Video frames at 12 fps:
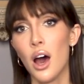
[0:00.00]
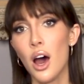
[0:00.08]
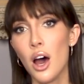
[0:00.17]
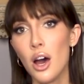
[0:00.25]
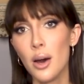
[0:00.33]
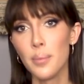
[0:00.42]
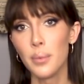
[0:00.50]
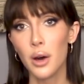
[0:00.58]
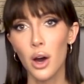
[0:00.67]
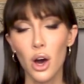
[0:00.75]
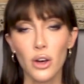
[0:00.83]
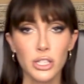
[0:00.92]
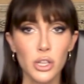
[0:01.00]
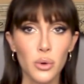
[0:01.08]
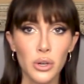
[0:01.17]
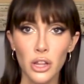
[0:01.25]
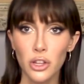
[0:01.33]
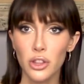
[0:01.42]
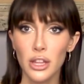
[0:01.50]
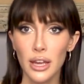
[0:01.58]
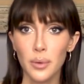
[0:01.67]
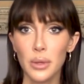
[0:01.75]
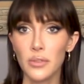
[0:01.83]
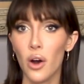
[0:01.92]
Um also another
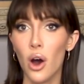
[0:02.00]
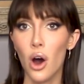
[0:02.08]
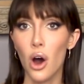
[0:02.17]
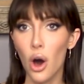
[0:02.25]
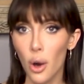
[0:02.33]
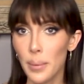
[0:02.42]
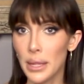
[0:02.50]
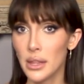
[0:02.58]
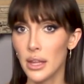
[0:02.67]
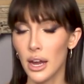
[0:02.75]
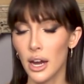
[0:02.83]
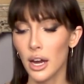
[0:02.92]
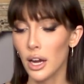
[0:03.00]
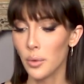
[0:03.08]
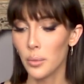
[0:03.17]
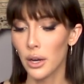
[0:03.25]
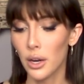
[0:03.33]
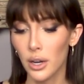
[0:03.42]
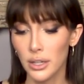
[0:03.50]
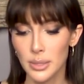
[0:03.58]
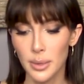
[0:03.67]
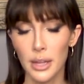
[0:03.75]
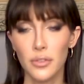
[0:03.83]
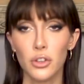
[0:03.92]
thing we've all been there where
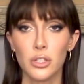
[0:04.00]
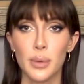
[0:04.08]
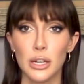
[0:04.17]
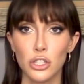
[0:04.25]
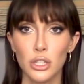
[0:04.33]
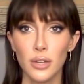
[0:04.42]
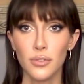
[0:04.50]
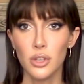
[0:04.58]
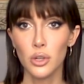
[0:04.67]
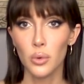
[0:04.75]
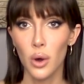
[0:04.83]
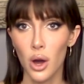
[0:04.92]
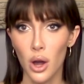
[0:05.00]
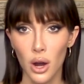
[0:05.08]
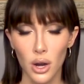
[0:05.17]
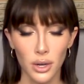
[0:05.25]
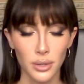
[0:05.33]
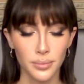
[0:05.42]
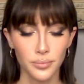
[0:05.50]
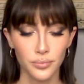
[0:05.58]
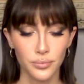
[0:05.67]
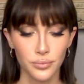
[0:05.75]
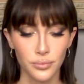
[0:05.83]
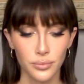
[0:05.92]
if you're especially if you are
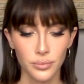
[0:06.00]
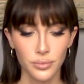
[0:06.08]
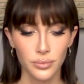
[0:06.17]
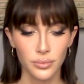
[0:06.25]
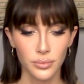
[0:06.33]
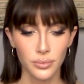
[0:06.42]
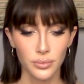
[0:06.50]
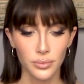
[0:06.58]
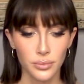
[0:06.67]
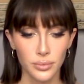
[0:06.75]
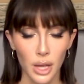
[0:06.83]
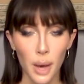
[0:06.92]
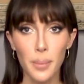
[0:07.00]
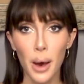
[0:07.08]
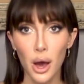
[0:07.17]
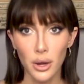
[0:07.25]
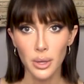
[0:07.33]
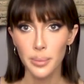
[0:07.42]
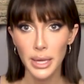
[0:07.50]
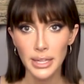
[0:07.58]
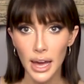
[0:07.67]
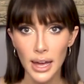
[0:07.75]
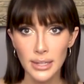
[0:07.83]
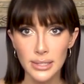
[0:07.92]
a bottom, I
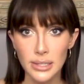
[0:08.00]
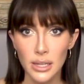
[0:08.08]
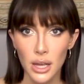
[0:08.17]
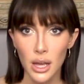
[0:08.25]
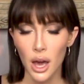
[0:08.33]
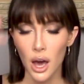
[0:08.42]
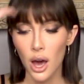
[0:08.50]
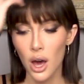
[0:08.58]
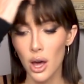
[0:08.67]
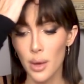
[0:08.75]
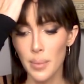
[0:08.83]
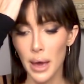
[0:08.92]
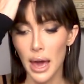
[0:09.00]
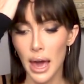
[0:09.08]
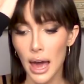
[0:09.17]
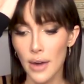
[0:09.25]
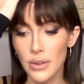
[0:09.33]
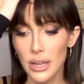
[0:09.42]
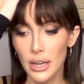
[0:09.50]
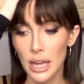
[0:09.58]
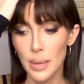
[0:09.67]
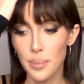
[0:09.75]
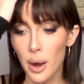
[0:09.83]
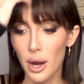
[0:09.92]
guess, um, having
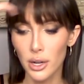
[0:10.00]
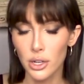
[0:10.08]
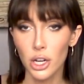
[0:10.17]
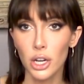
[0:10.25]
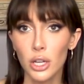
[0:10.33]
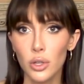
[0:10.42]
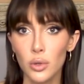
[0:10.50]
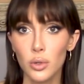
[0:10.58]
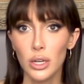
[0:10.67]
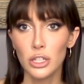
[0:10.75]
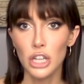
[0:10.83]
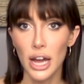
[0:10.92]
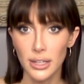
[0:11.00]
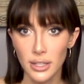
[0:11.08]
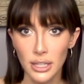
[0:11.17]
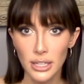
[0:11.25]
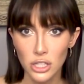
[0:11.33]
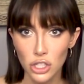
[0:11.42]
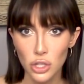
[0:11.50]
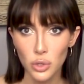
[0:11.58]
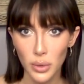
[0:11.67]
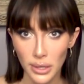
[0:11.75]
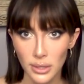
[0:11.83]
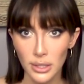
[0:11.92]
a partner who ejaculates too
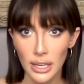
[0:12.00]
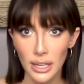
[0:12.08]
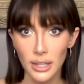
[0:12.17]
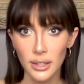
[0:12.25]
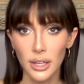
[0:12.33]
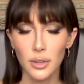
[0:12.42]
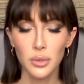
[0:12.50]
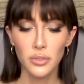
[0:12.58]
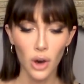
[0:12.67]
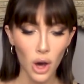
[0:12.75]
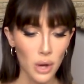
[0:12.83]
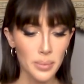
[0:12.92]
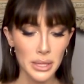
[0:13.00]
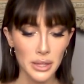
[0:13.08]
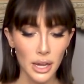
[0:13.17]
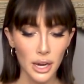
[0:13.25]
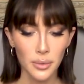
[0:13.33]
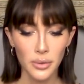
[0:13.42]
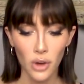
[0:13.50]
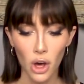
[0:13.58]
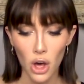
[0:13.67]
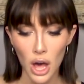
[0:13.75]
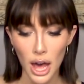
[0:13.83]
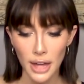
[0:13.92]
quickly. Like we've all been there, we've
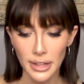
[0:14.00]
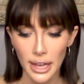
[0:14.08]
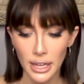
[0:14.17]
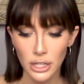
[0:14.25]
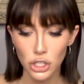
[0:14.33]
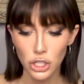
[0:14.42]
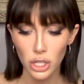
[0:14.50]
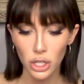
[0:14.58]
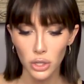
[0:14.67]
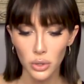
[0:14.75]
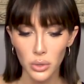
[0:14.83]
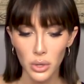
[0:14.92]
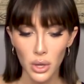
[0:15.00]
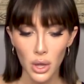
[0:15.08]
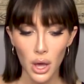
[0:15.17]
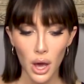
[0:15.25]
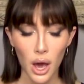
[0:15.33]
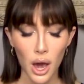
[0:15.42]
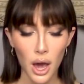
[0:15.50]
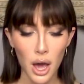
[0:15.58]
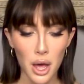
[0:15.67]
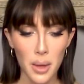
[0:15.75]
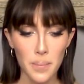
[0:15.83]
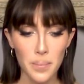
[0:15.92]
all had that issue.
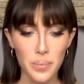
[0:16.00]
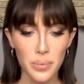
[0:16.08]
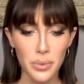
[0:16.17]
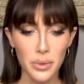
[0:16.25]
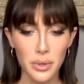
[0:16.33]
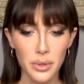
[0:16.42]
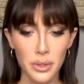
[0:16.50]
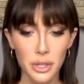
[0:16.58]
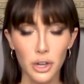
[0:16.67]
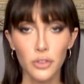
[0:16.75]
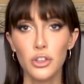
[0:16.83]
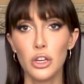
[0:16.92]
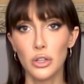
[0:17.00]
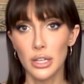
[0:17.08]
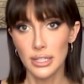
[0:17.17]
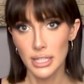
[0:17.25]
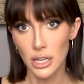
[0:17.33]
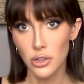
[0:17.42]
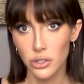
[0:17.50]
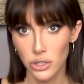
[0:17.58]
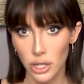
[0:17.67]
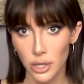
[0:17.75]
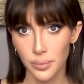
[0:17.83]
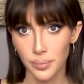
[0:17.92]
Um, there are a few things that you can do.